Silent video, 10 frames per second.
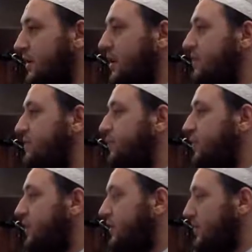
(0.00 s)
in his
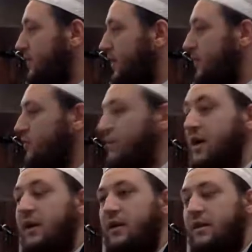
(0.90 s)
book,
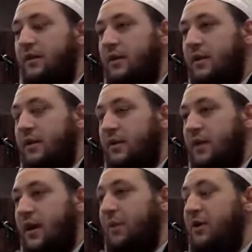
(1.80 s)
Al-Quran,
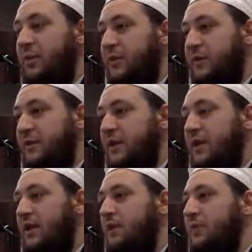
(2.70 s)
upon the Prophet
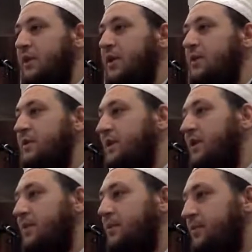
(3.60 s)
sallallahu alayhi wa
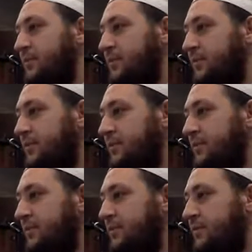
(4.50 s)
sallam,
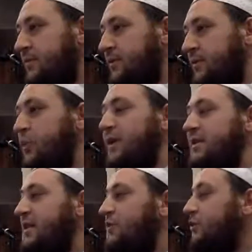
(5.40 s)
who
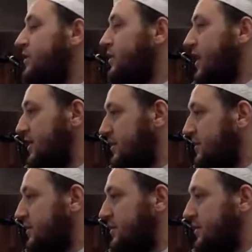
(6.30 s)
has then taught it to
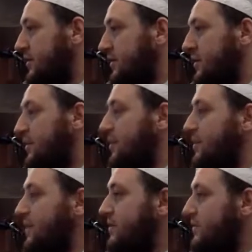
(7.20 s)
us in the
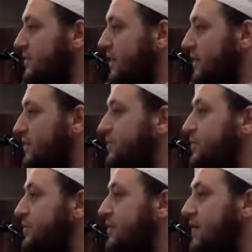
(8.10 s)
best and
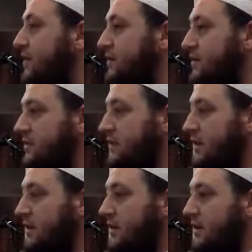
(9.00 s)
most precise
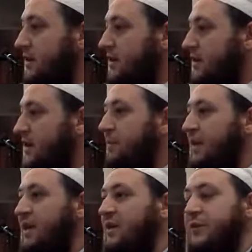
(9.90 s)
and
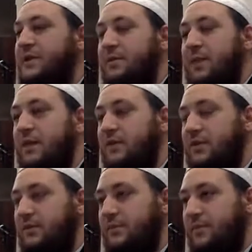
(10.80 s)
magnificent
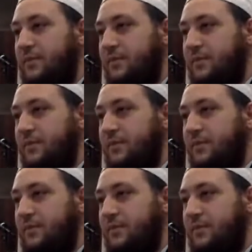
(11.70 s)
manners.